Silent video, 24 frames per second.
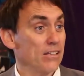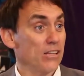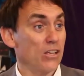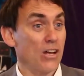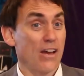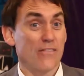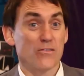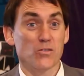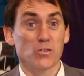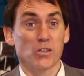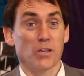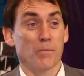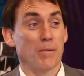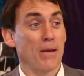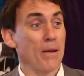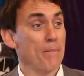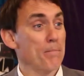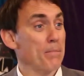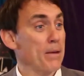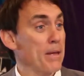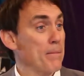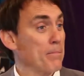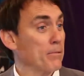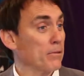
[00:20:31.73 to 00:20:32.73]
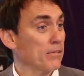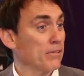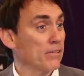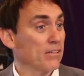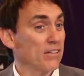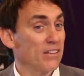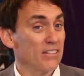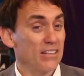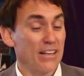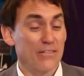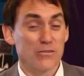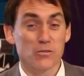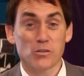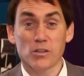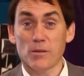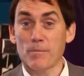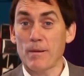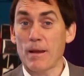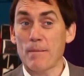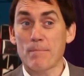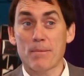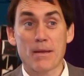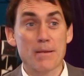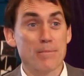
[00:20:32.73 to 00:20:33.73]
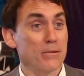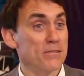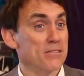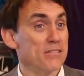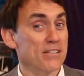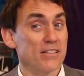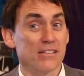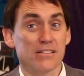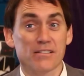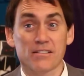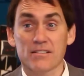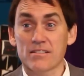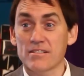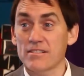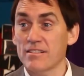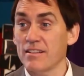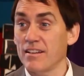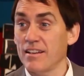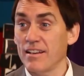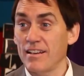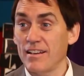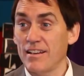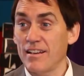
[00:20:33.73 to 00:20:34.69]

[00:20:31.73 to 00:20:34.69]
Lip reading: Life's all about people. Life's all about people skills.